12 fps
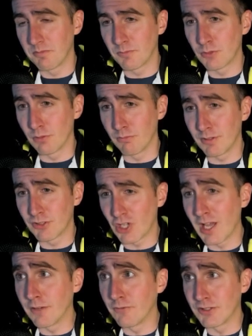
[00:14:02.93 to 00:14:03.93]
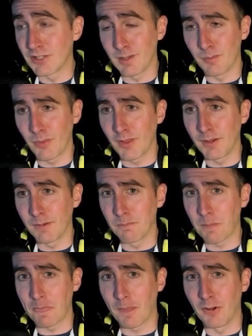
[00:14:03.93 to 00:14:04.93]
So it's kind of the same thing,
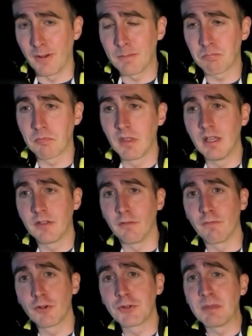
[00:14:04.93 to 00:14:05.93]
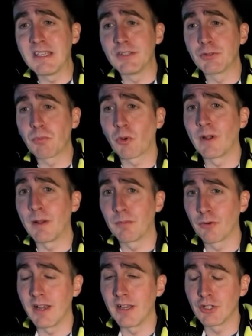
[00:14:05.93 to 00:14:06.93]
all right? The first P is
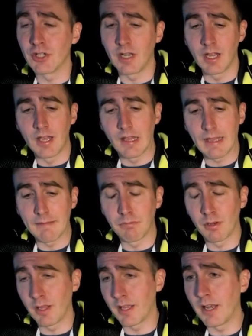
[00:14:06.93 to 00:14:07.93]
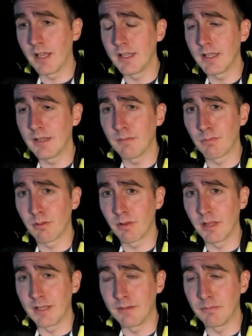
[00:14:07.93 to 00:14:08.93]
preparation. Have plan A,
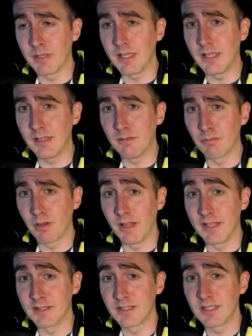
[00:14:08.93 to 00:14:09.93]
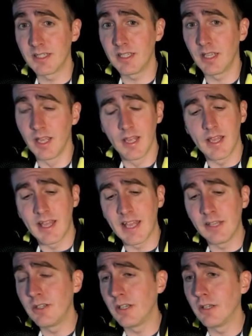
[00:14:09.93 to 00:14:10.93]
plan B, plan C,
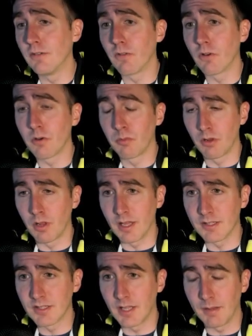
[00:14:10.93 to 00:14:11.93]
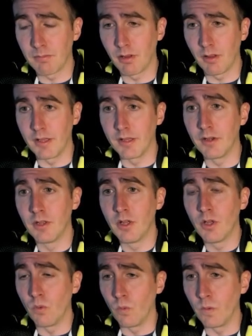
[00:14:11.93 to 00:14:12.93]
and you need to verbalize that plan
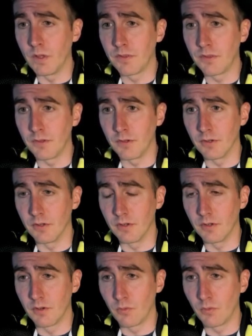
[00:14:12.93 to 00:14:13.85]
with your